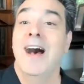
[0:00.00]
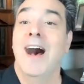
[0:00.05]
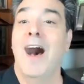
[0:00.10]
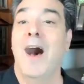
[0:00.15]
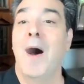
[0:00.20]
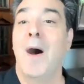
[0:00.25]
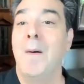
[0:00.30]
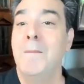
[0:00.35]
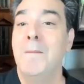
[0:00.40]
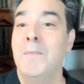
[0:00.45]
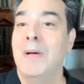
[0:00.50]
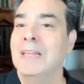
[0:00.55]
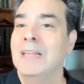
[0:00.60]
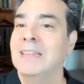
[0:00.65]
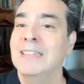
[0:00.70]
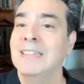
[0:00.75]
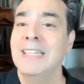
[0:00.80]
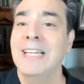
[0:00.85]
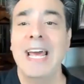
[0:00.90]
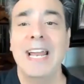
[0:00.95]
Um,
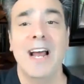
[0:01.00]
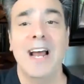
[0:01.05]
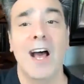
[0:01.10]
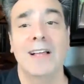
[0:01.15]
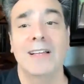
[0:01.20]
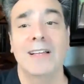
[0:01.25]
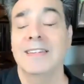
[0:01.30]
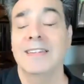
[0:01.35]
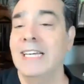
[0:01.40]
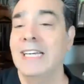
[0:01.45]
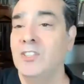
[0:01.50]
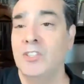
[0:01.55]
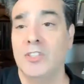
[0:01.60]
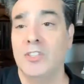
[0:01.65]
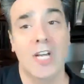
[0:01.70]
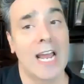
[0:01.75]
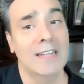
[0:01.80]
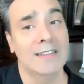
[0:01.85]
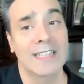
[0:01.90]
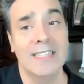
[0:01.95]
let Let's
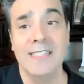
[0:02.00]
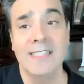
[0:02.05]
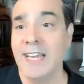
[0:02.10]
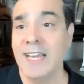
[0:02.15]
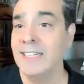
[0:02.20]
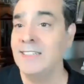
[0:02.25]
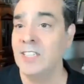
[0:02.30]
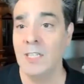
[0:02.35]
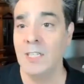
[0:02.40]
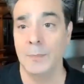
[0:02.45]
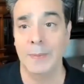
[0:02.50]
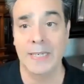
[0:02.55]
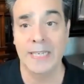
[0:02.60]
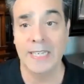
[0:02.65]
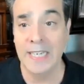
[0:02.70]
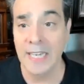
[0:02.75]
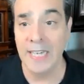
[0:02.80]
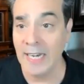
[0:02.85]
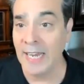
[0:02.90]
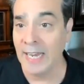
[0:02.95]
chat. Let's get to the
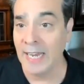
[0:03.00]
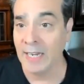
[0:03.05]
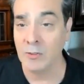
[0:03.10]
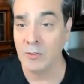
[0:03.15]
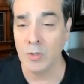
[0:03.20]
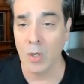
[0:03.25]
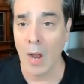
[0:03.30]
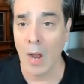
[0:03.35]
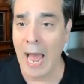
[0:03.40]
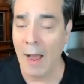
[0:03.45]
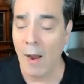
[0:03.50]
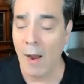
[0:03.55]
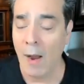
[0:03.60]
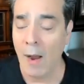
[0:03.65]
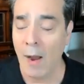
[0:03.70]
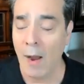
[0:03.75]
beginning. So, how?